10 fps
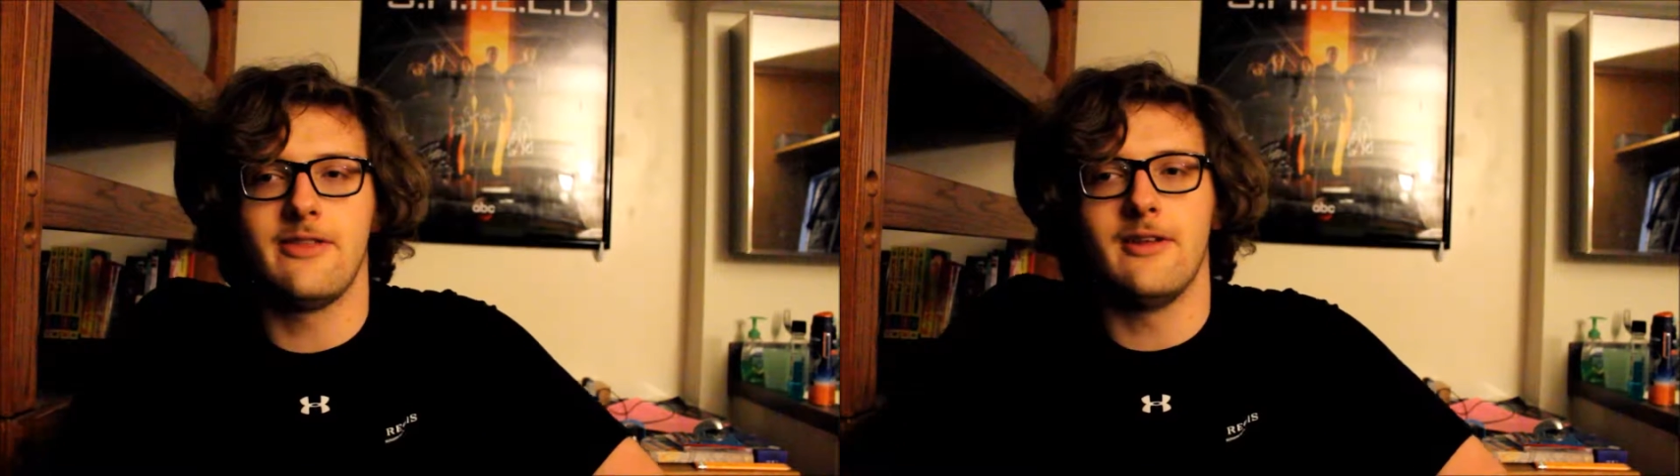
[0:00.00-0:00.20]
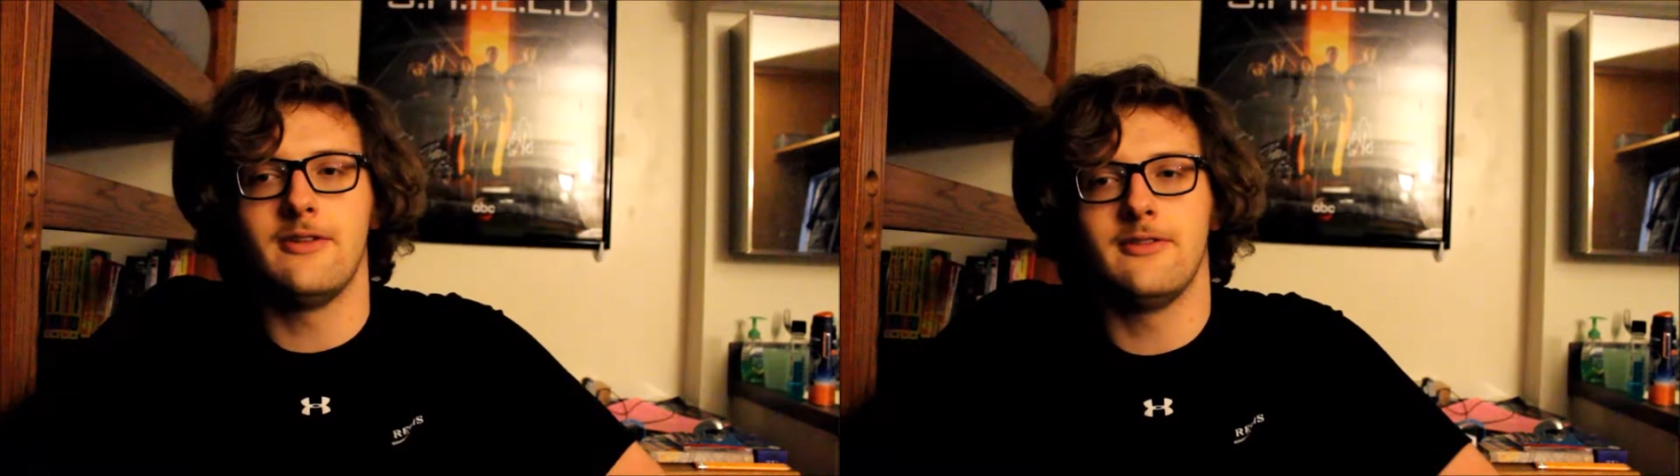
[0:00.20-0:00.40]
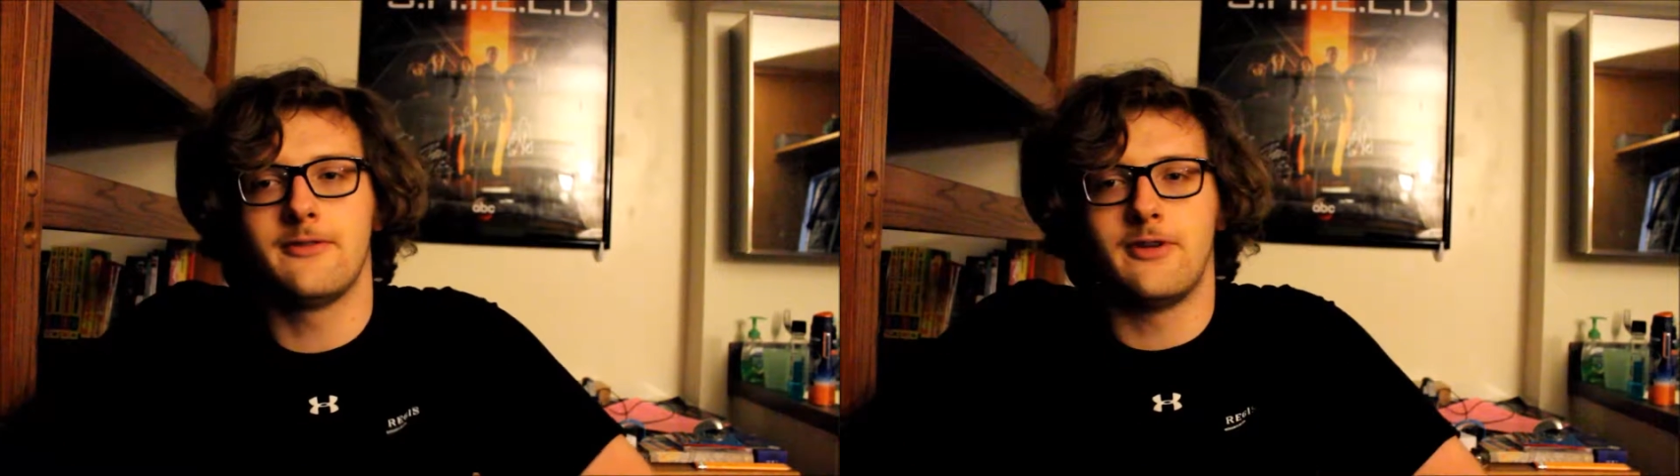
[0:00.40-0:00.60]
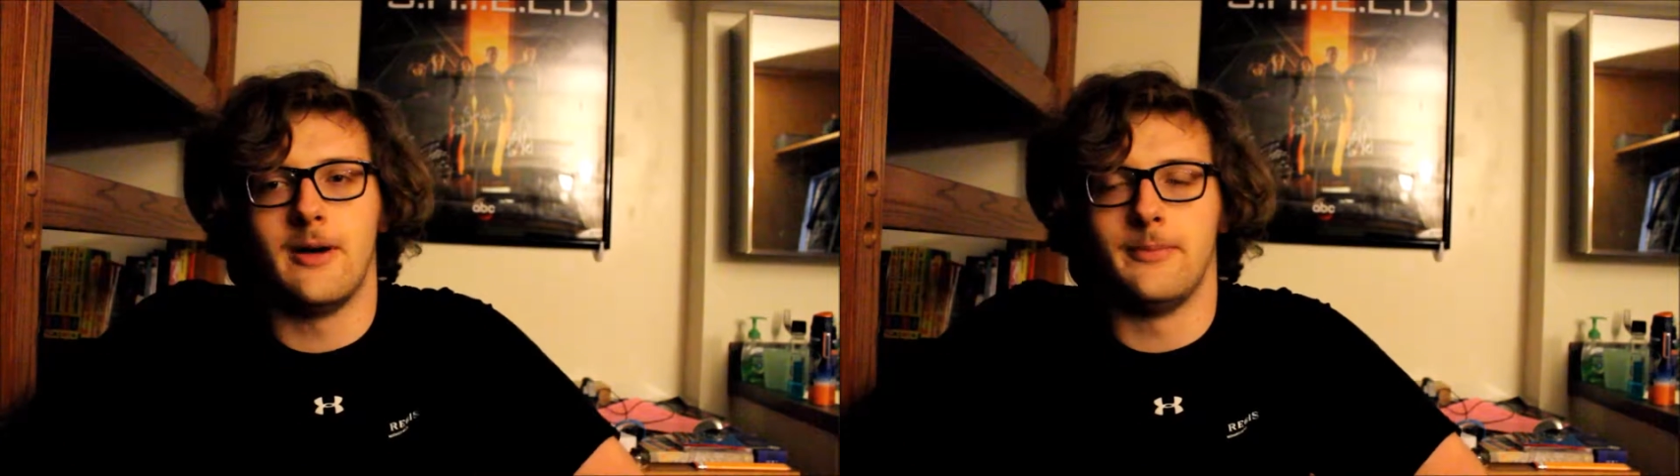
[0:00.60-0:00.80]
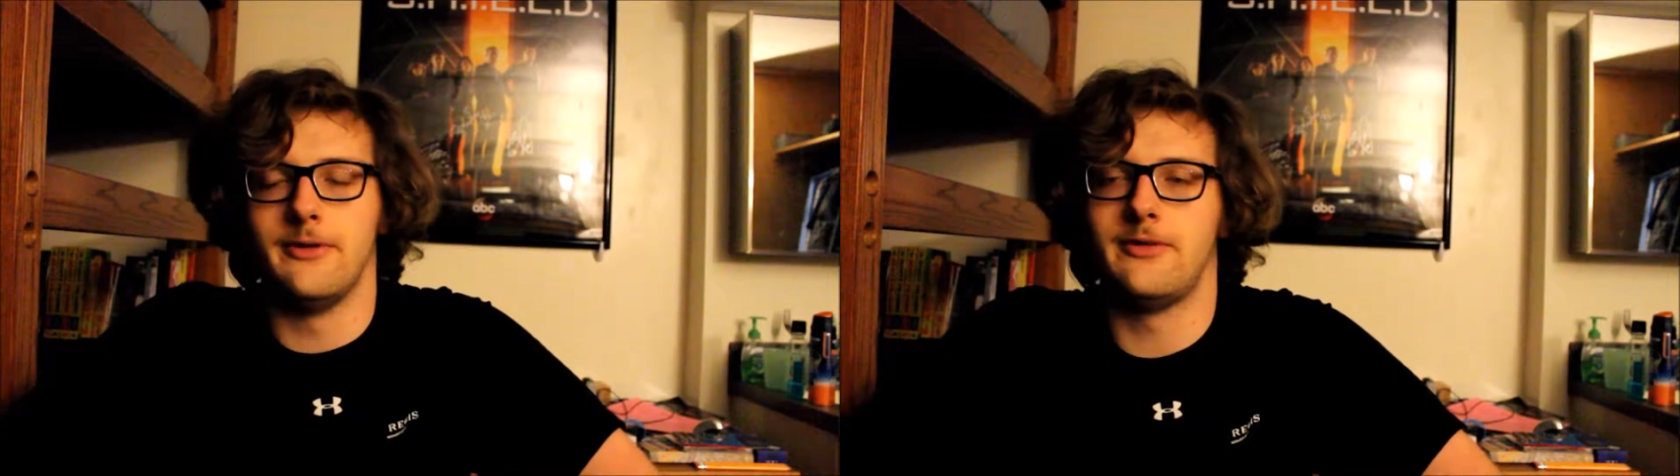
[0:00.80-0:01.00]
the legend of
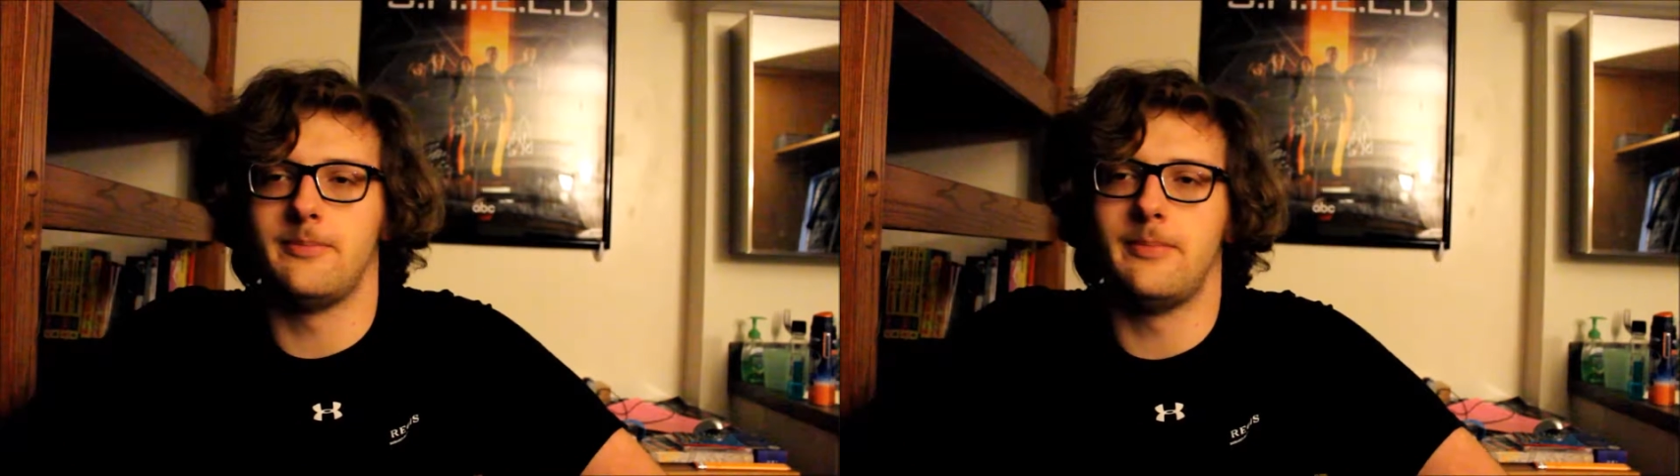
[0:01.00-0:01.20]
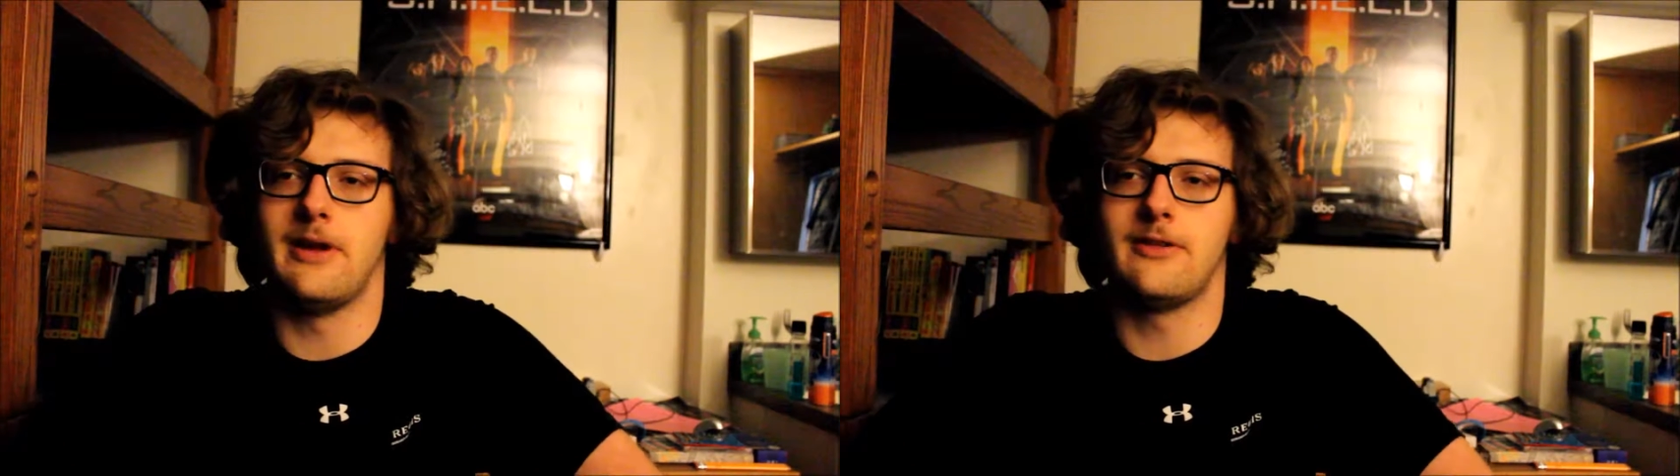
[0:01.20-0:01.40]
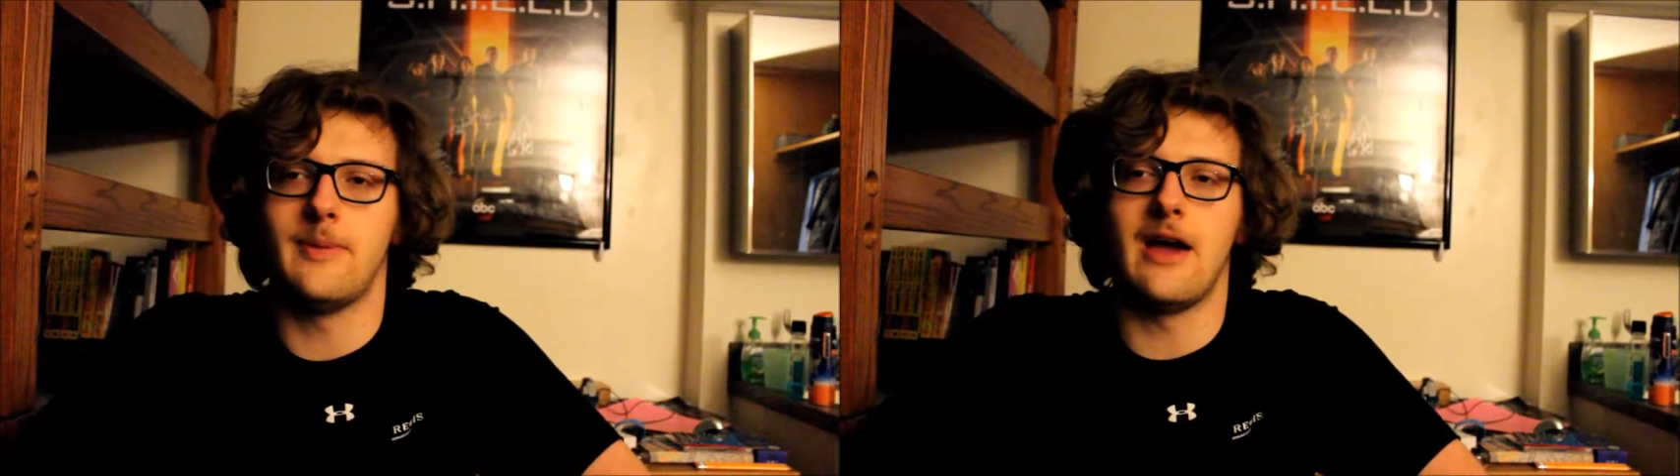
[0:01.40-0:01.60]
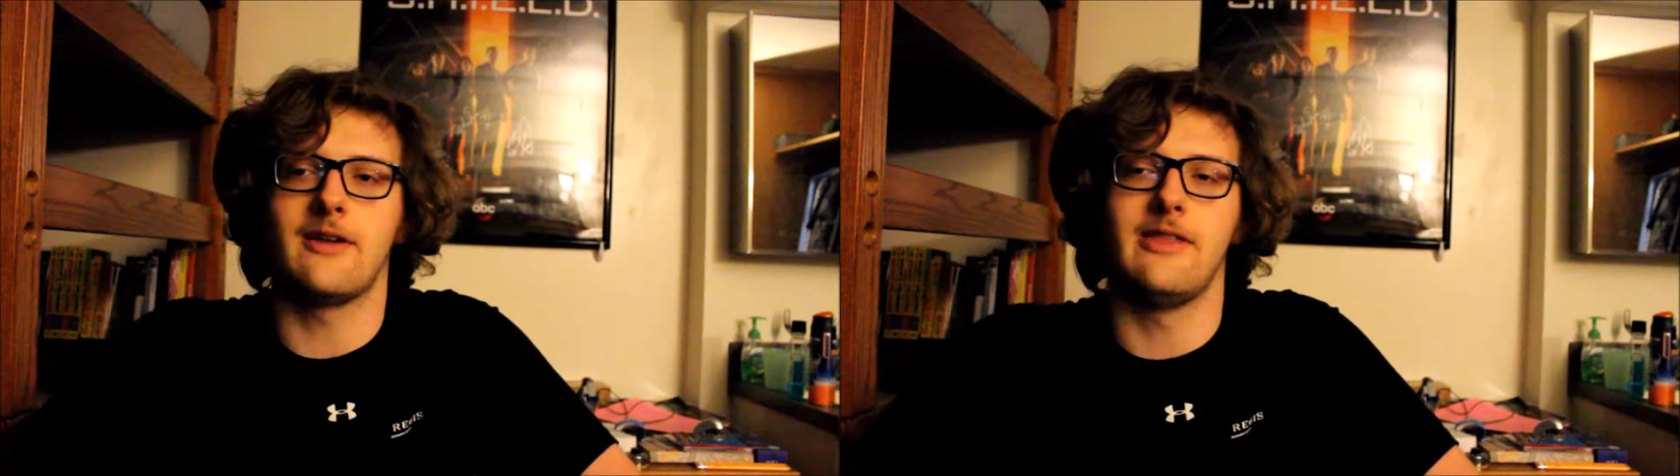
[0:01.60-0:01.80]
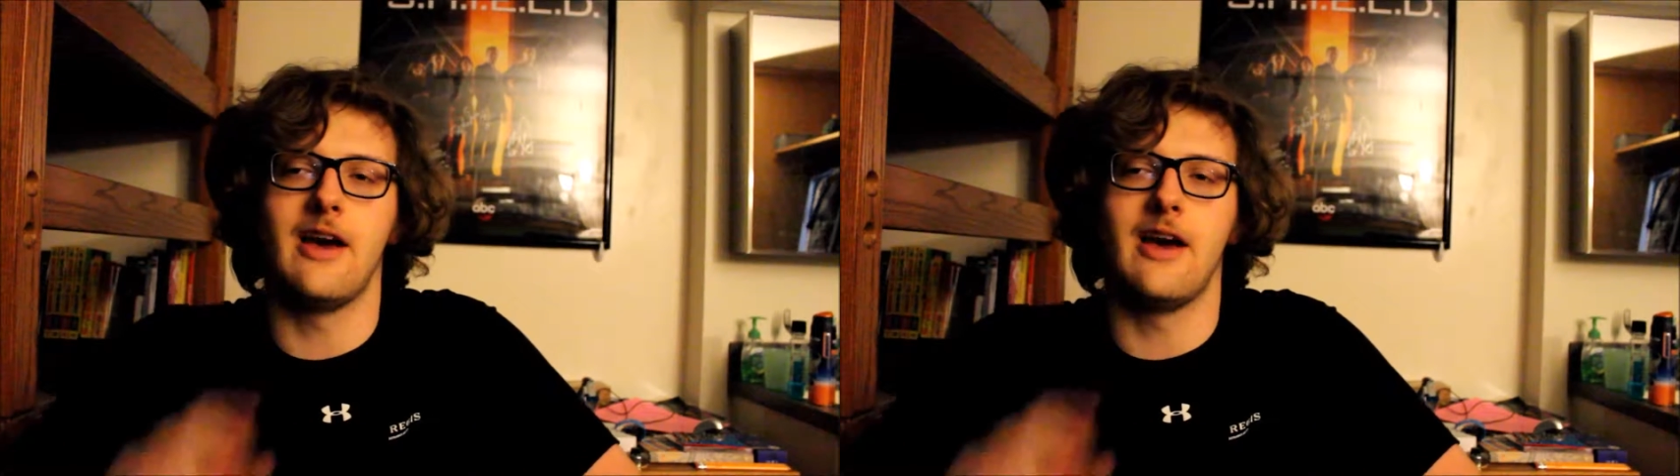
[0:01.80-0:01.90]
Krampus dates back in the